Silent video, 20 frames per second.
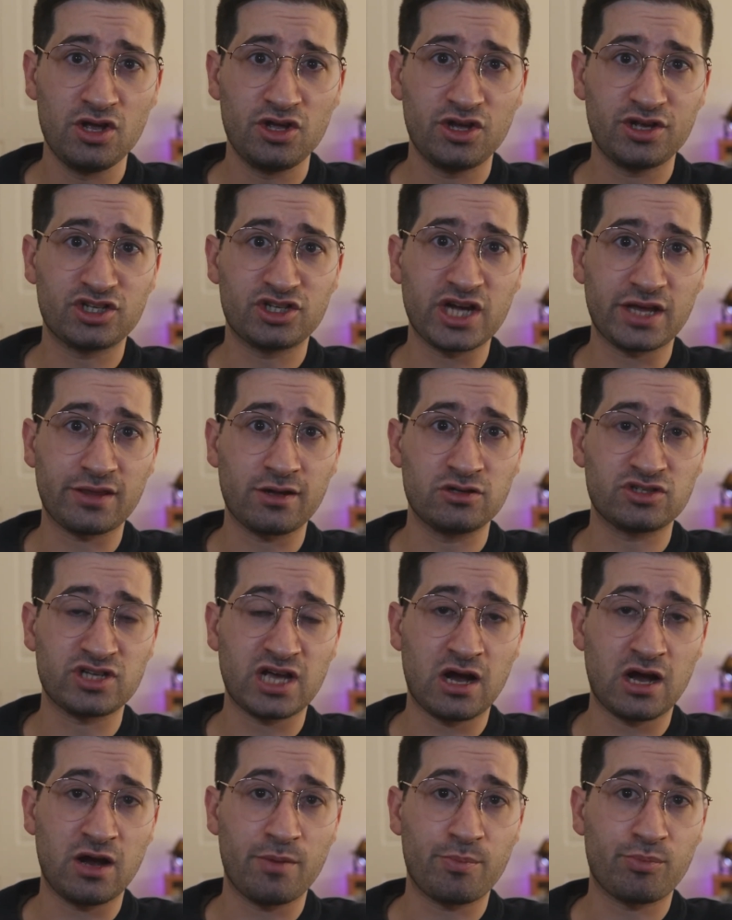You can check those
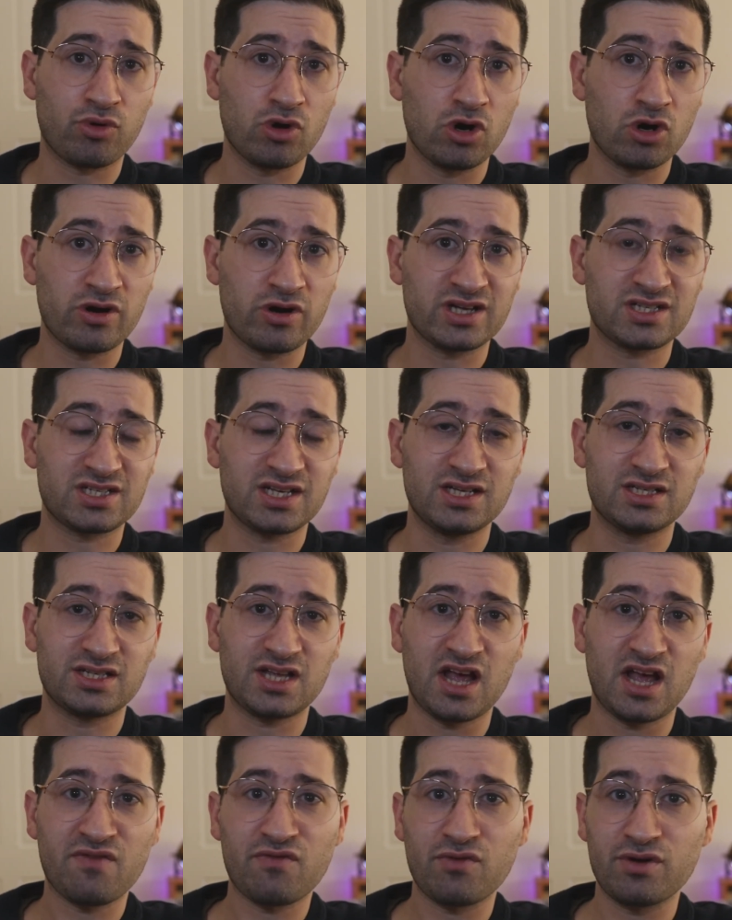out at
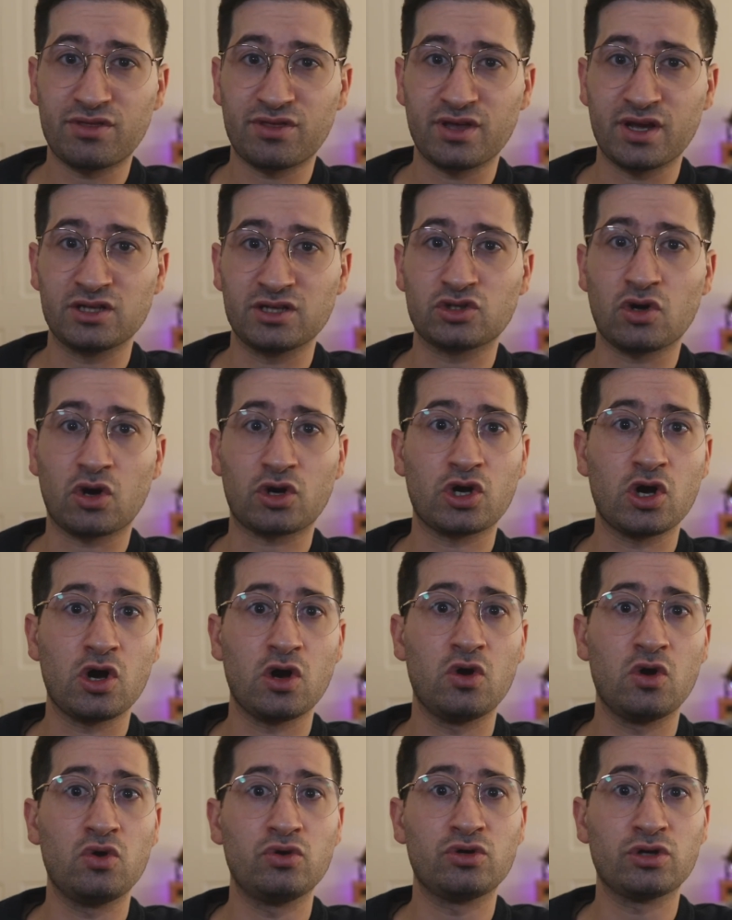
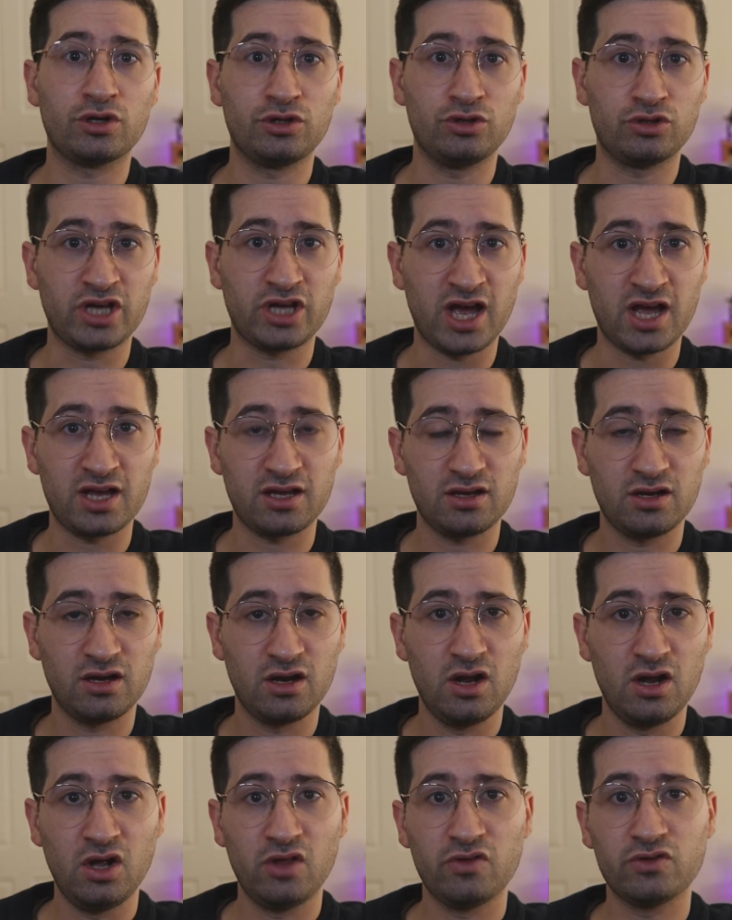progressiseverything.co.uk.
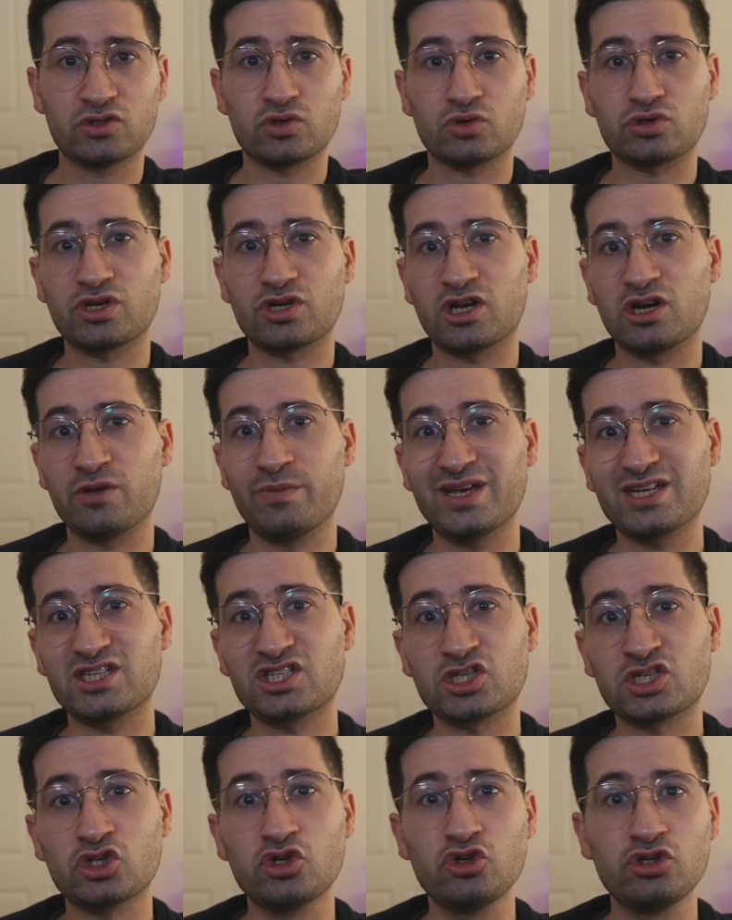There's also going to be
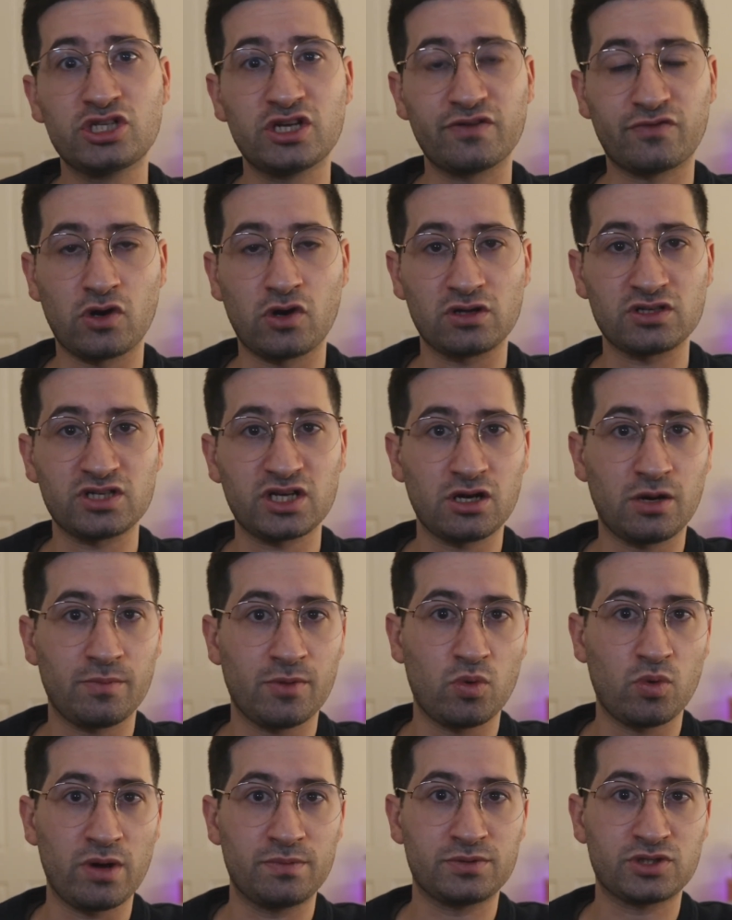exclusive content on
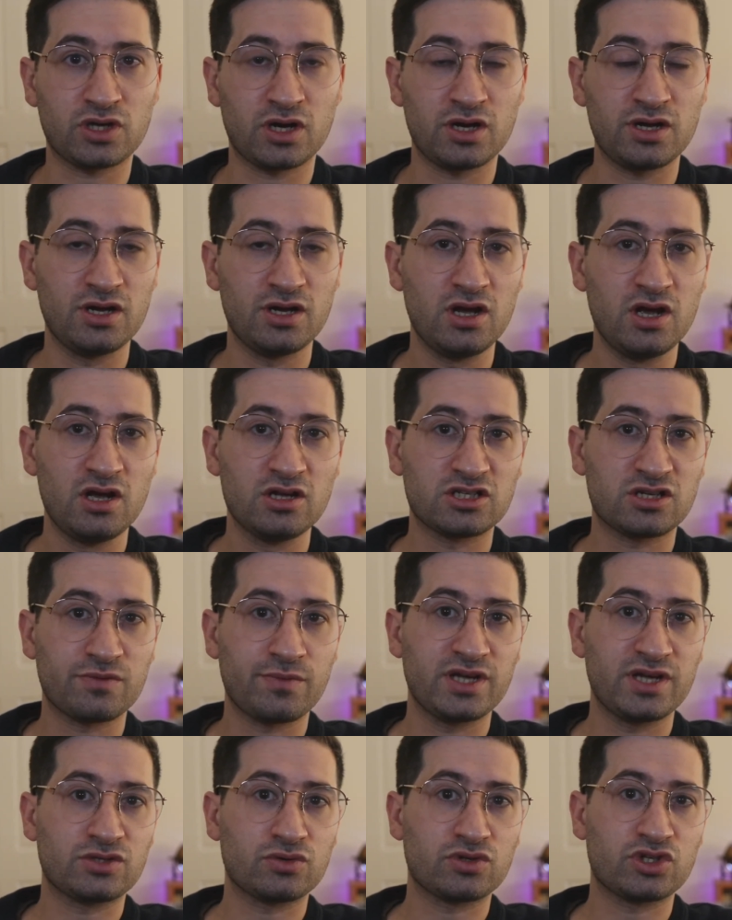my website, so
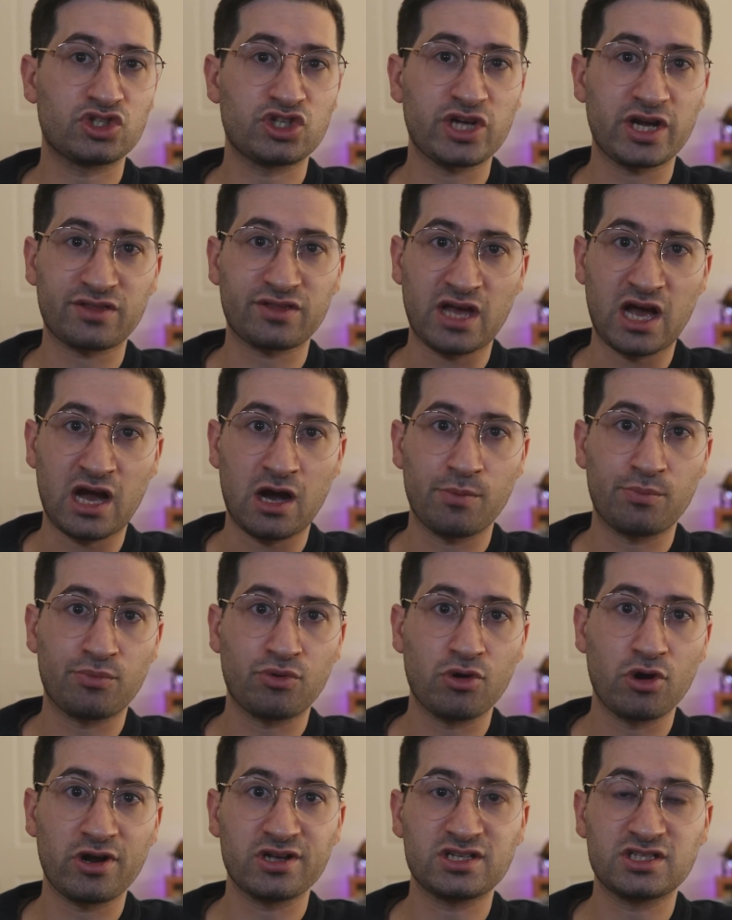make sure to check that out,
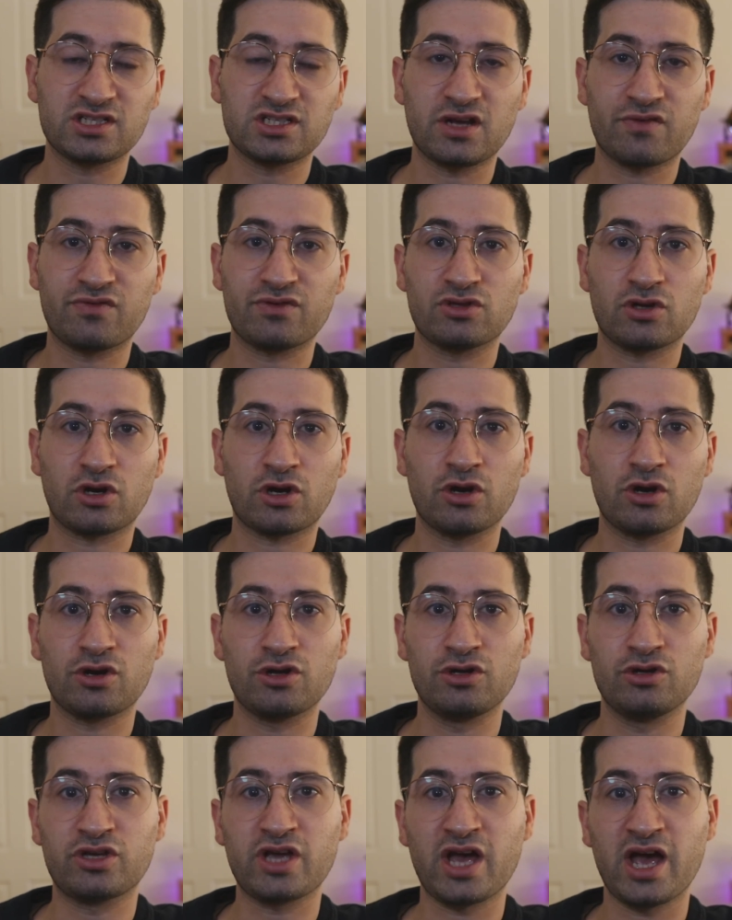
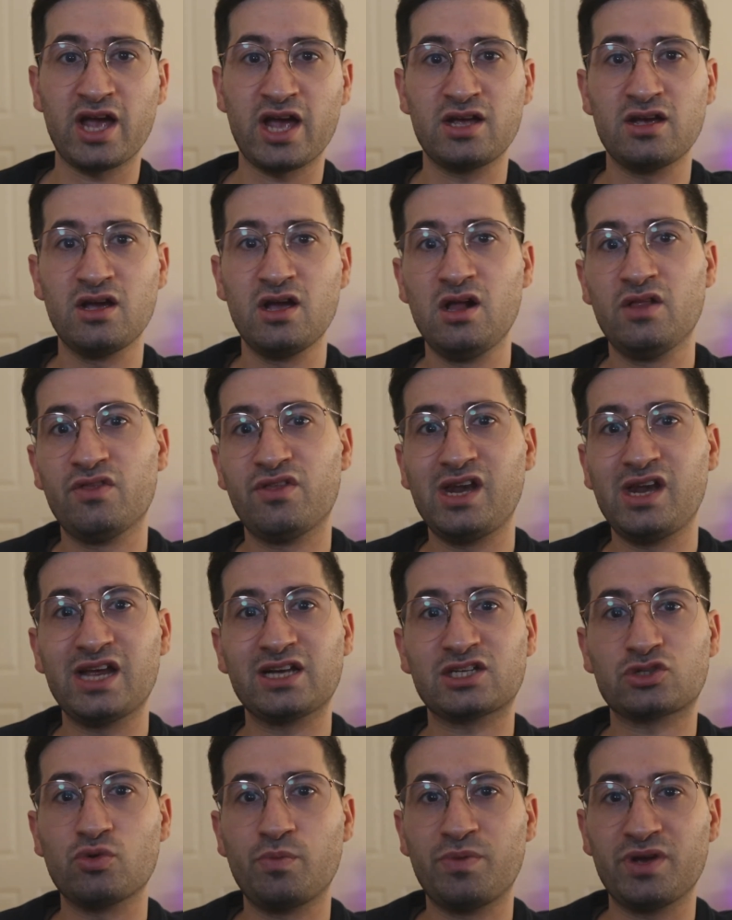progressiseverything.co.uk. The
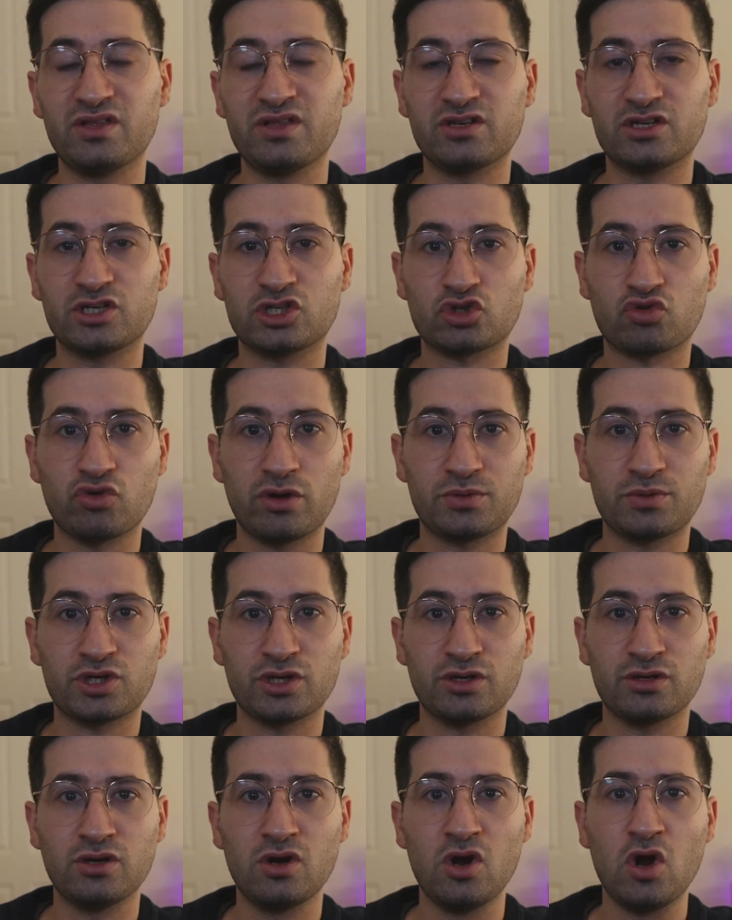links will be in the
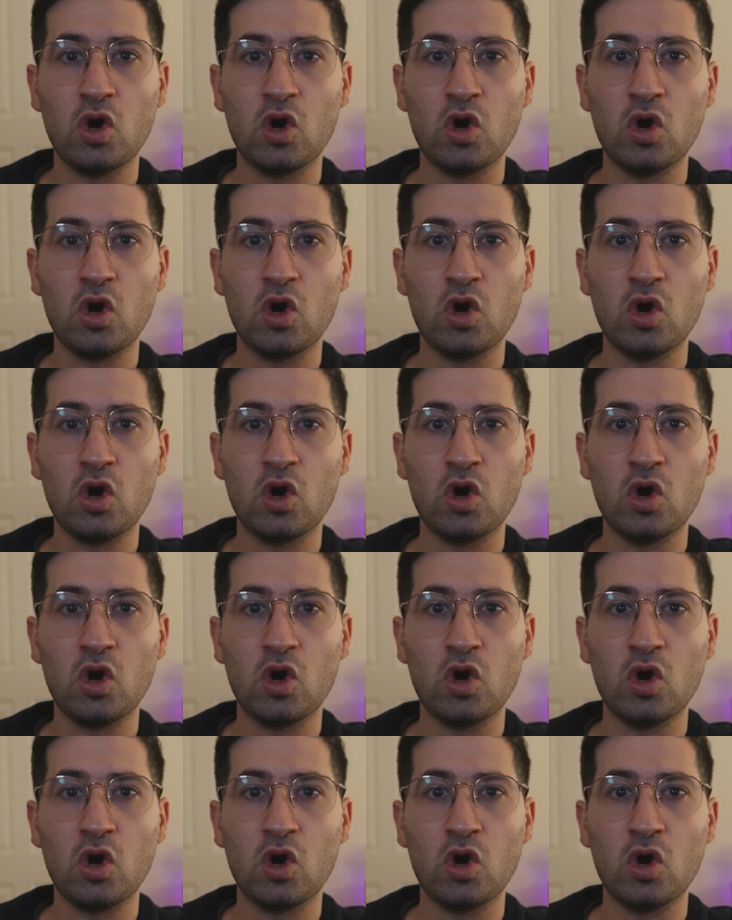description.